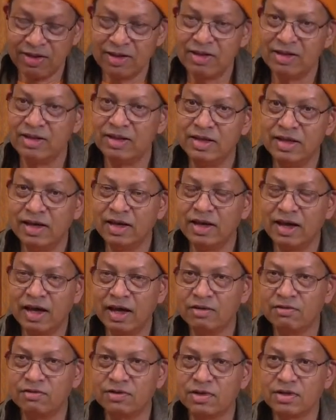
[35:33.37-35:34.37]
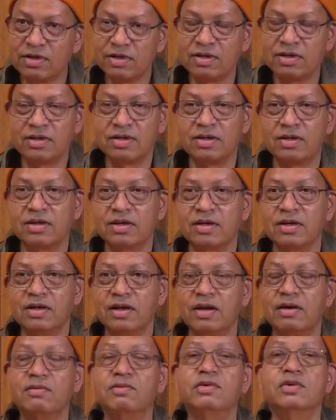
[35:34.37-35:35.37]
they have a
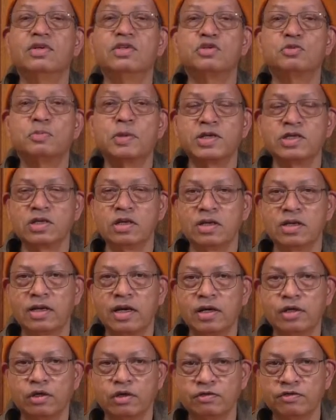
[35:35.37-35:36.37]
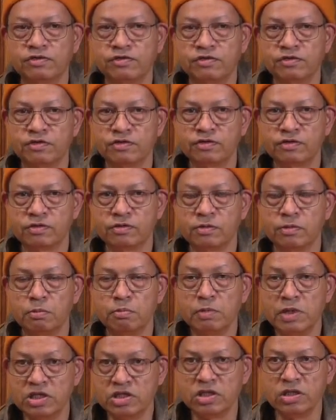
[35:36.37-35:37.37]
special kind of
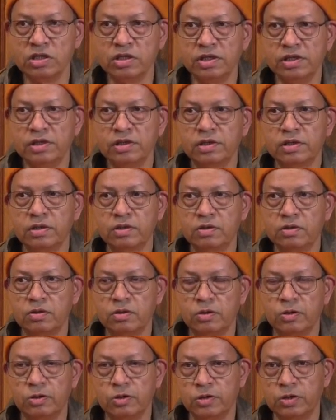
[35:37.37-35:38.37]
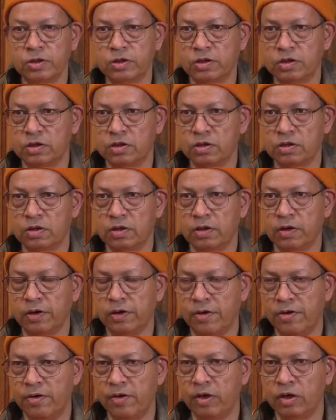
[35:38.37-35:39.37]
mission here on earth
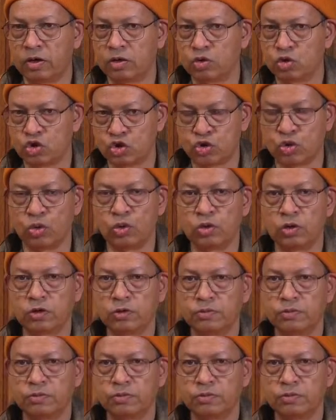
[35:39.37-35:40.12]
to show